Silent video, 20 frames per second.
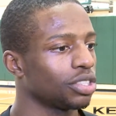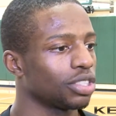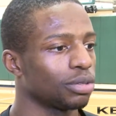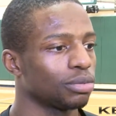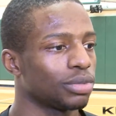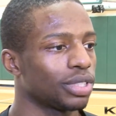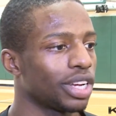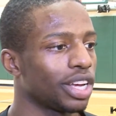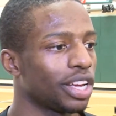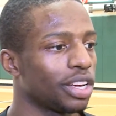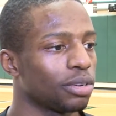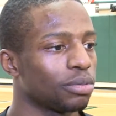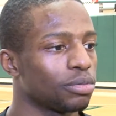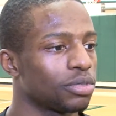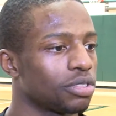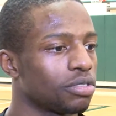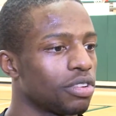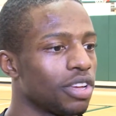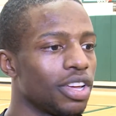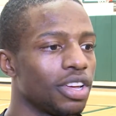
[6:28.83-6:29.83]

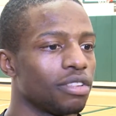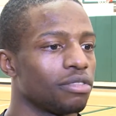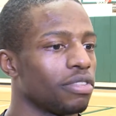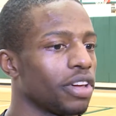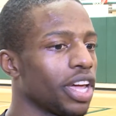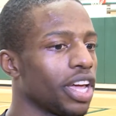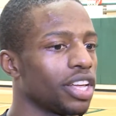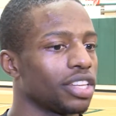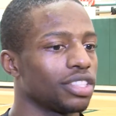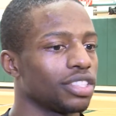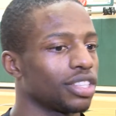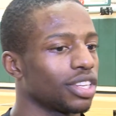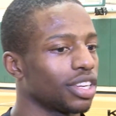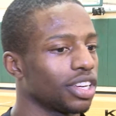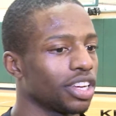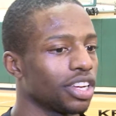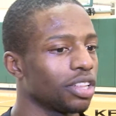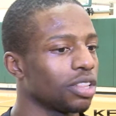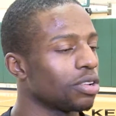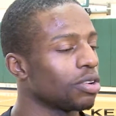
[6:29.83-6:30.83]
sometimes fans can
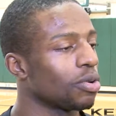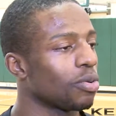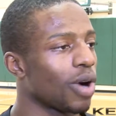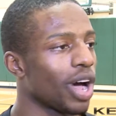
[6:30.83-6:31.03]
get a little